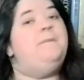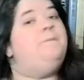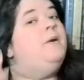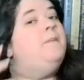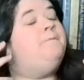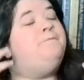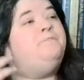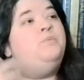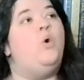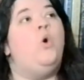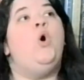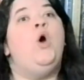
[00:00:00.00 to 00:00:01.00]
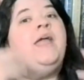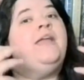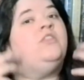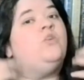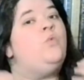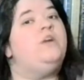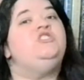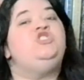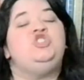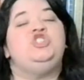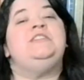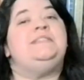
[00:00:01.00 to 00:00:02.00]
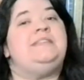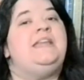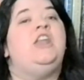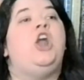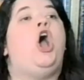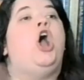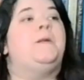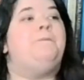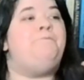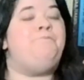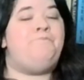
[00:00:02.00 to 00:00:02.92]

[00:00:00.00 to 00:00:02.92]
but boy, the ones she's in are